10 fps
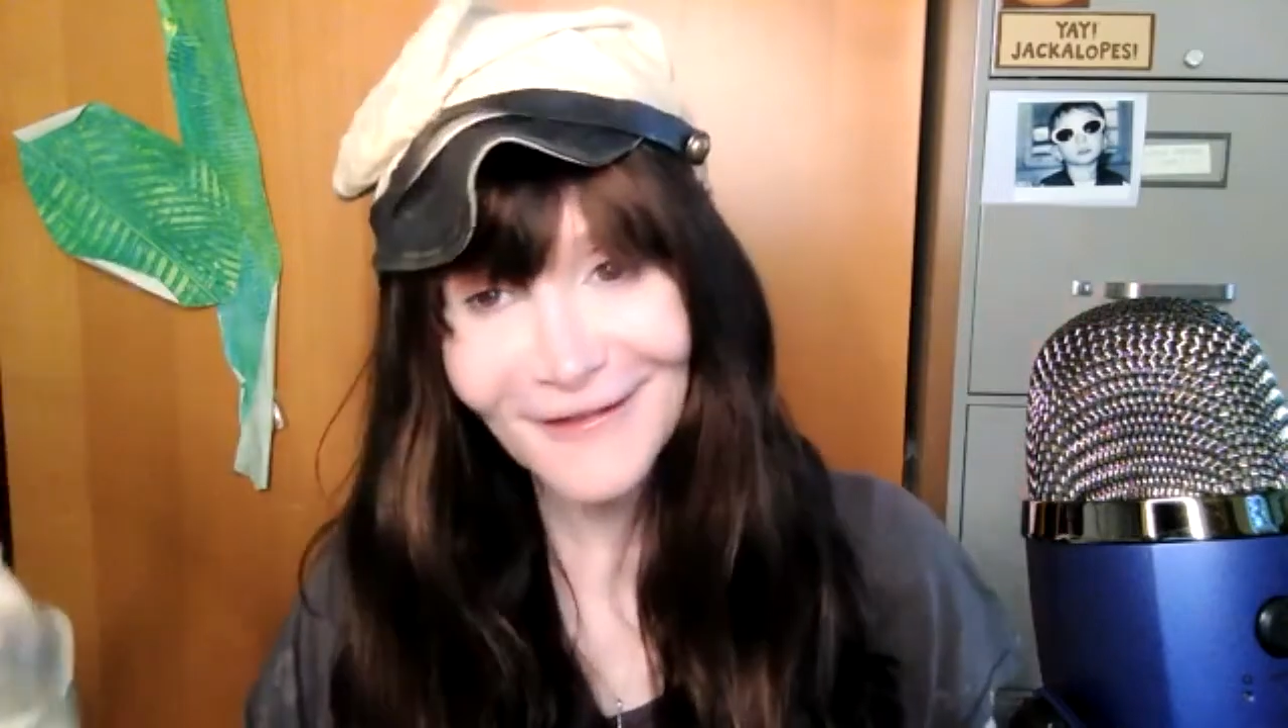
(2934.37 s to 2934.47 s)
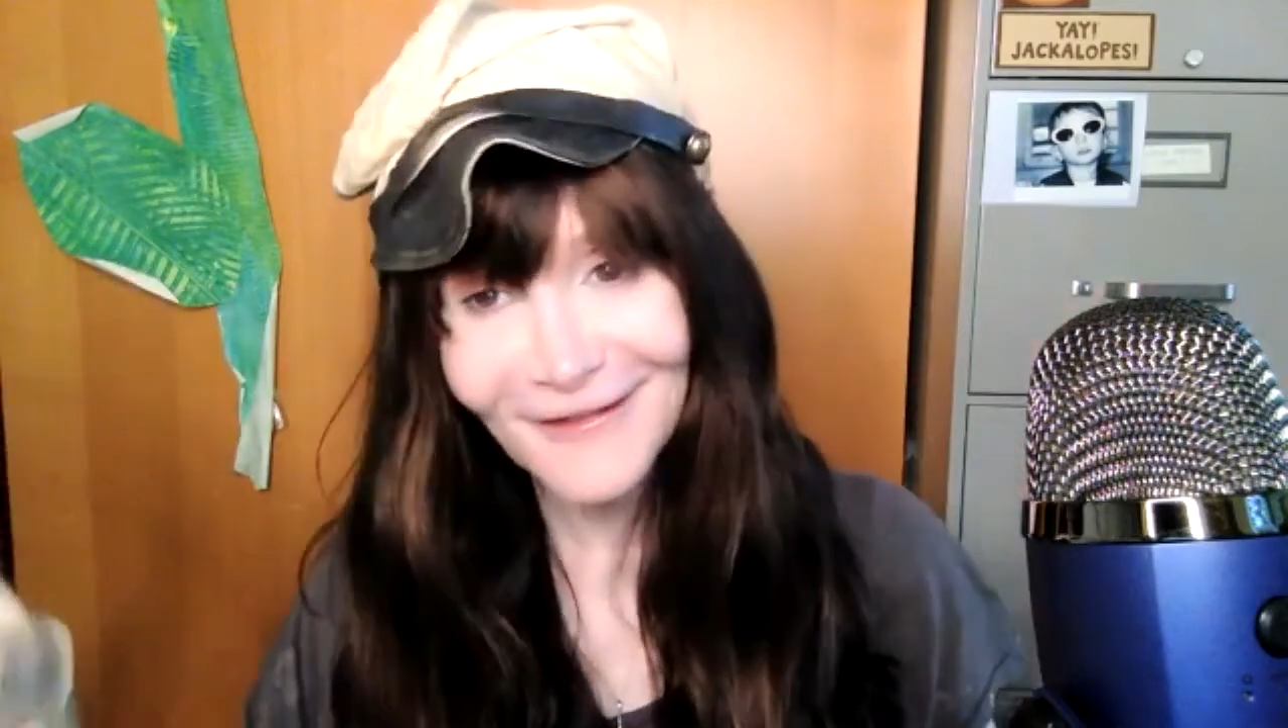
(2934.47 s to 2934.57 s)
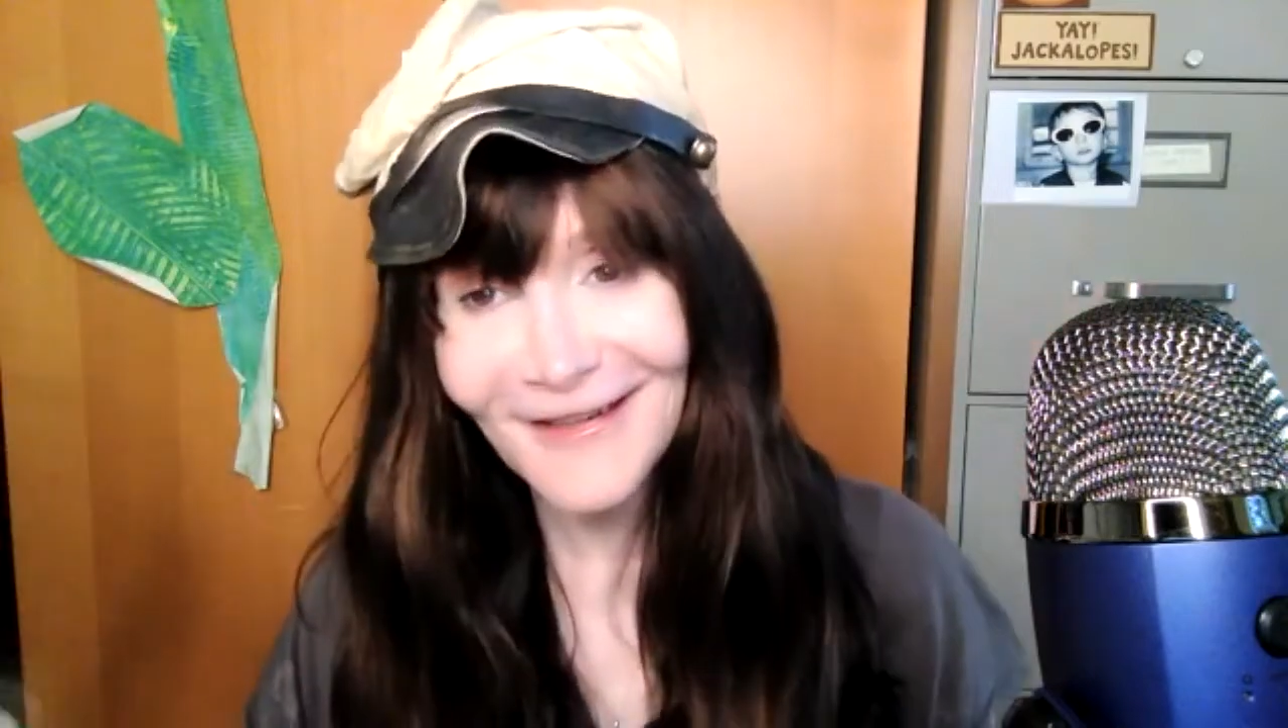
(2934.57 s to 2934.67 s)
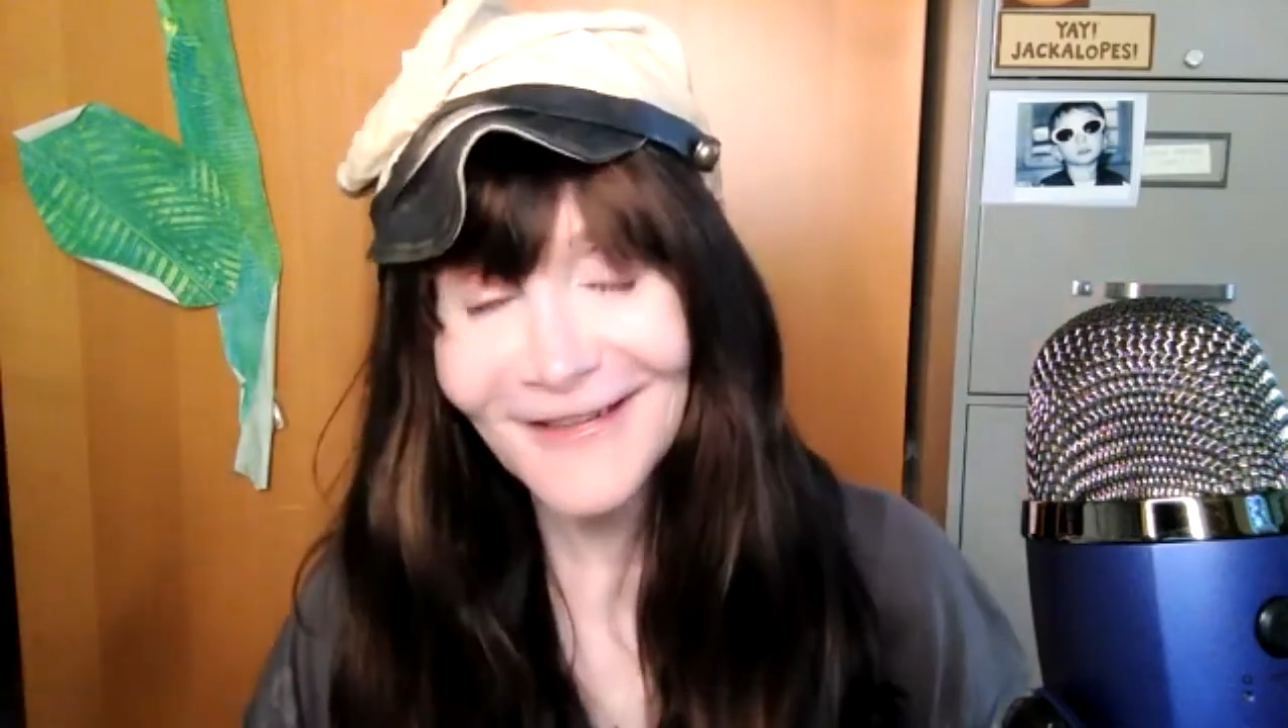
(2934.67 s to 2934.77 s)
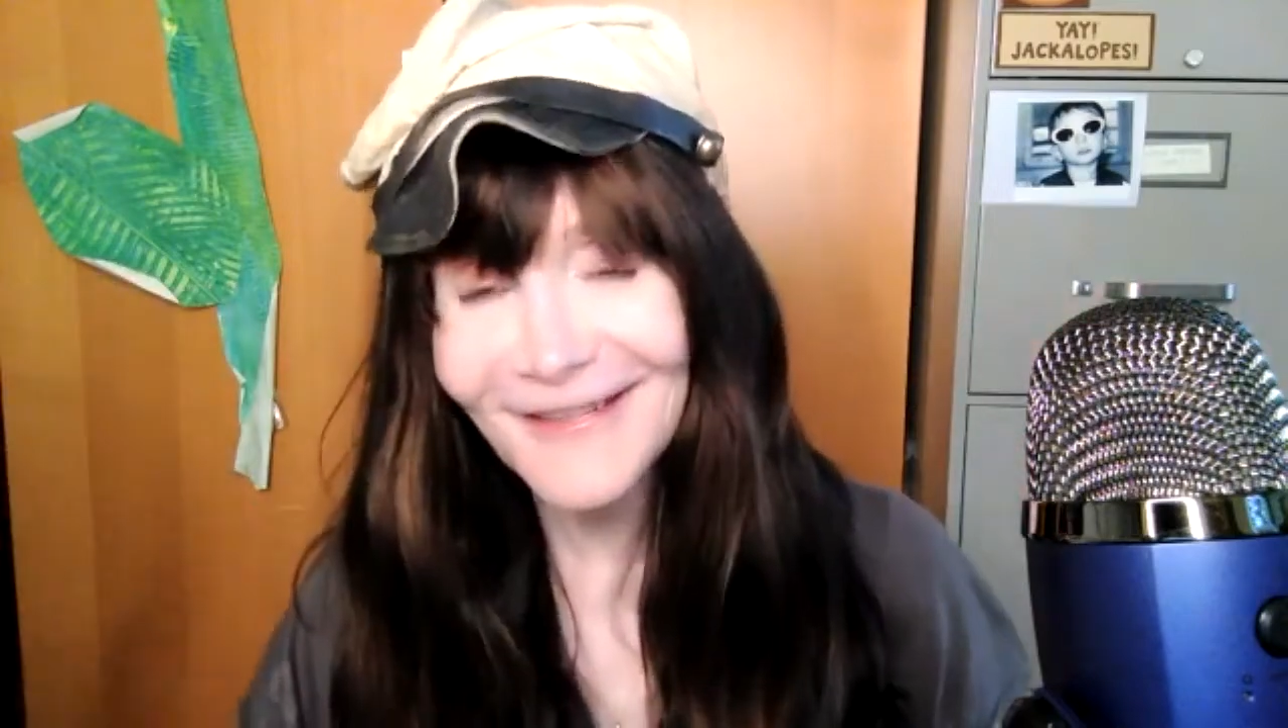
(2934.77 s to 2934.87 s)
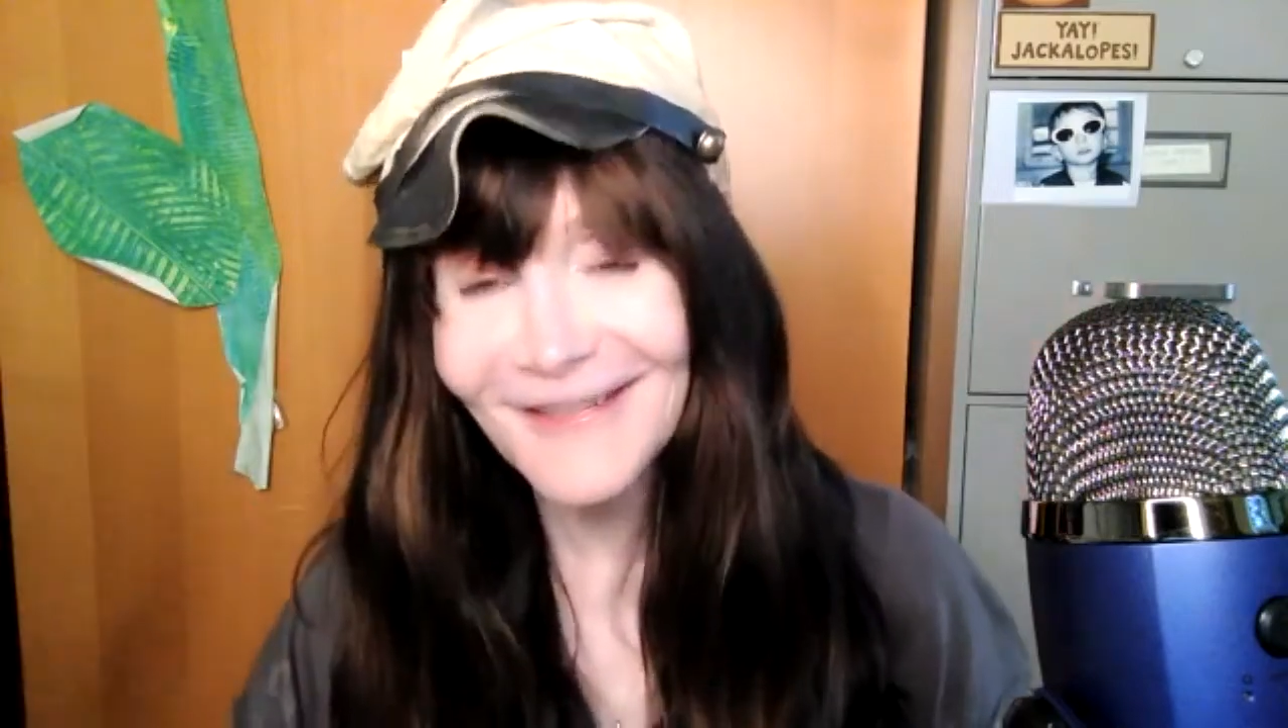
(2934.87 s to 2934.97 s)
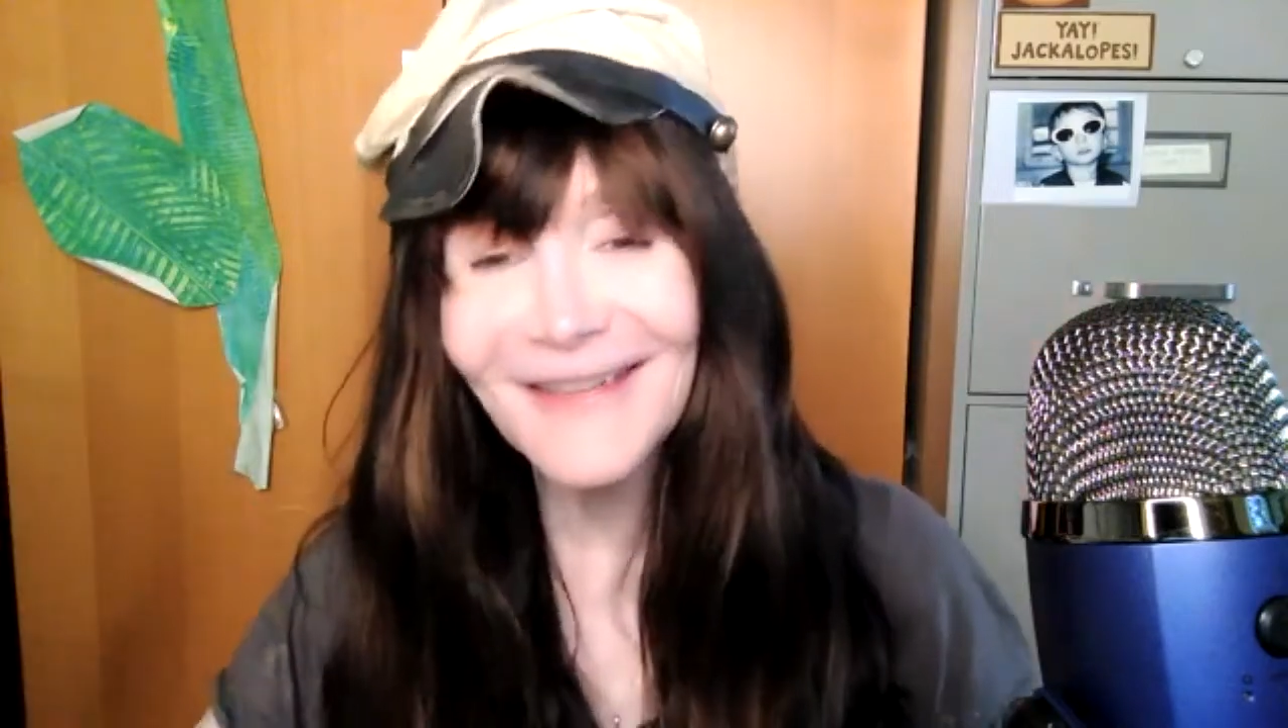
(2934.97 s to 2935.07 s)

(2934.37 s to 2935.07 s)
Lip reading: like...